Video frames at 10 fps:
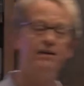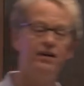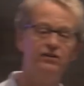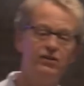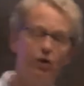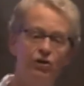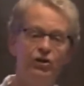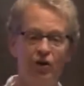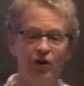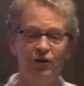until
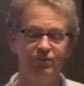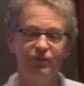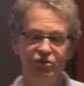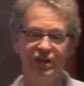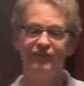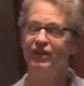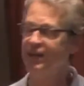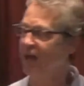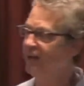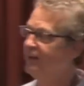you're Stephen
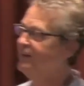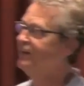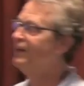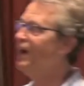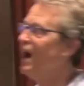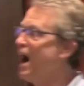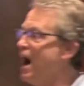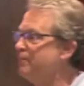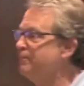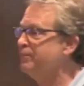King.
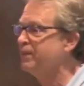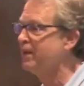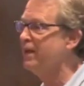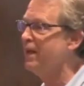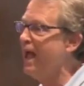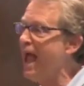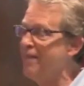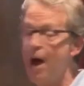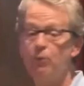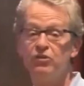And
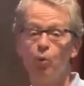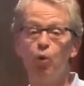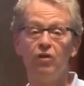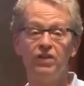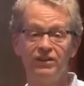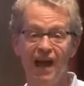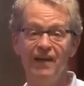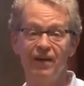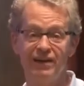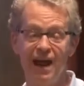that was a word that
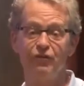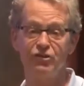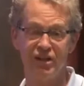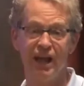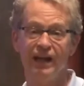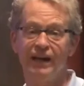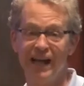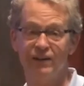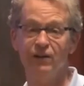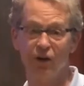Dave had never seen, and he
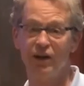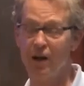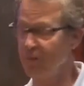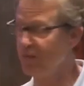had to look it up in the